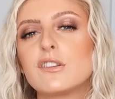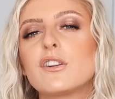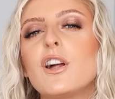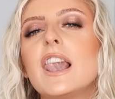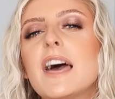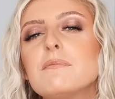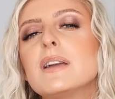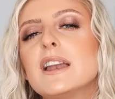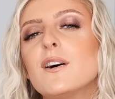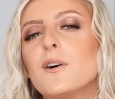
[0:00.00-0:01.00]
So let
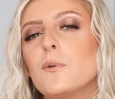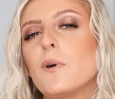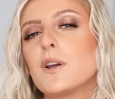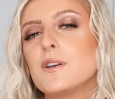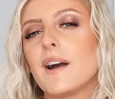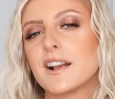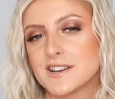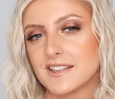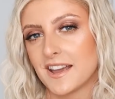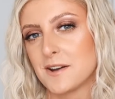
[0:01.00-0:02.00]
me know what you
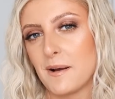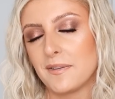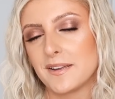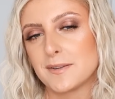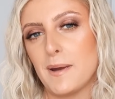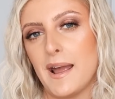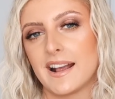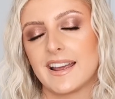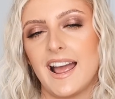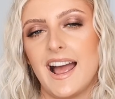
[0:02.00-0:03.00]
actually think about this
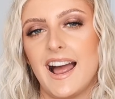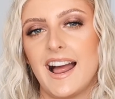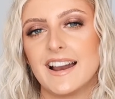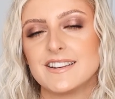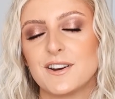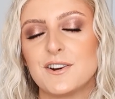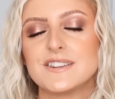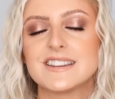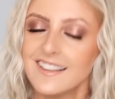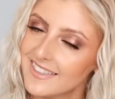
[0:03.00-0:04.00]
bag. And
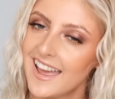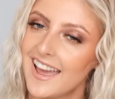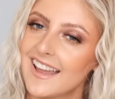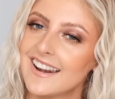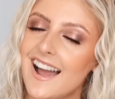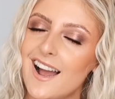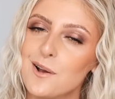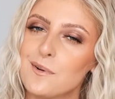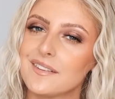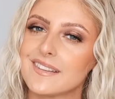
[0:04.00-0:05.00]
until then,
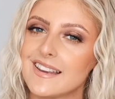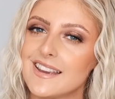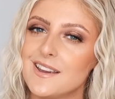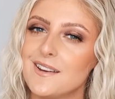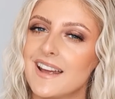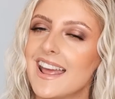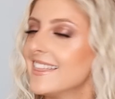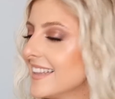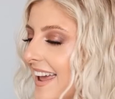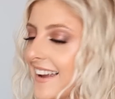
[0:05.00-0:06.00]
I will see you
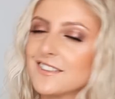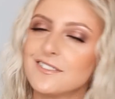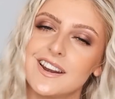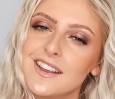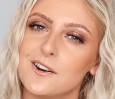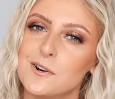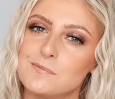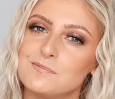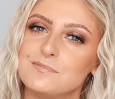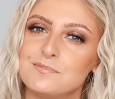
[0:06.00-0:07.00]
in the next
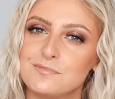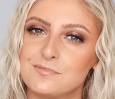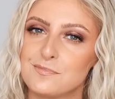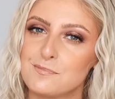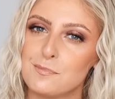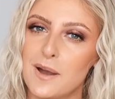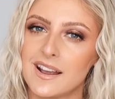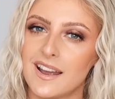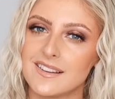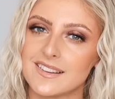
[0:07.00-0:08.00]
video.
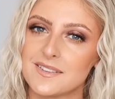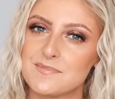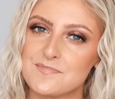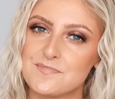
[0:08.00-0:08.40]
Bye guys.